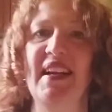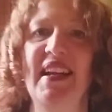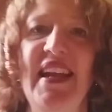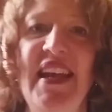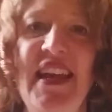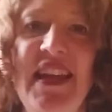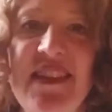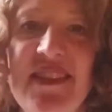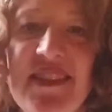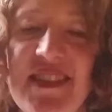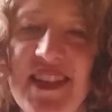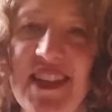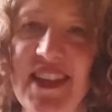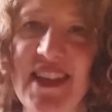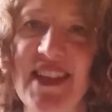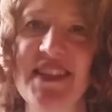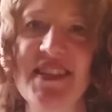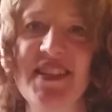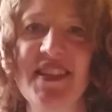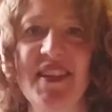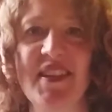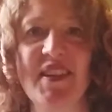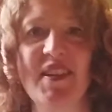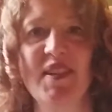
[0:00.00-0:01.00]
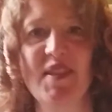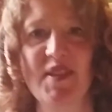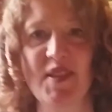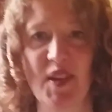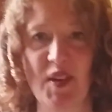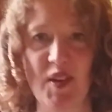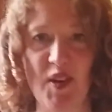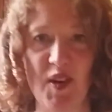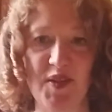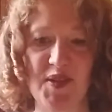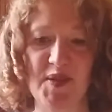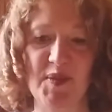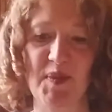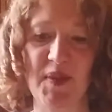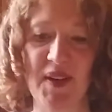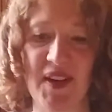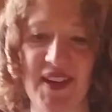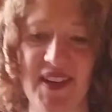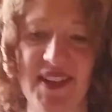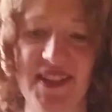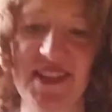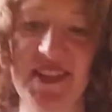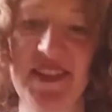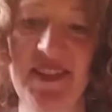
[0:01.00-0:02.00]
clean to listen to God's
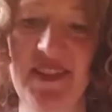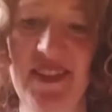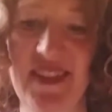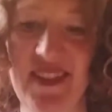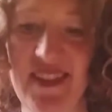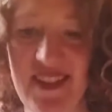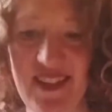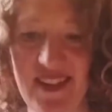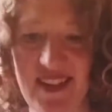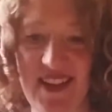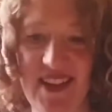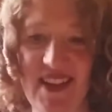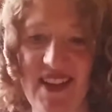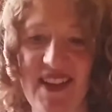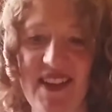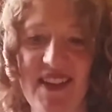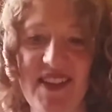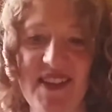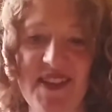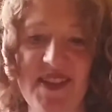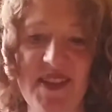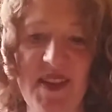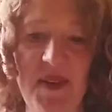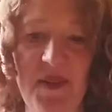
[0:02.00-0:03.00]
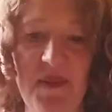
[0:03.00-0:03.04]
word. So,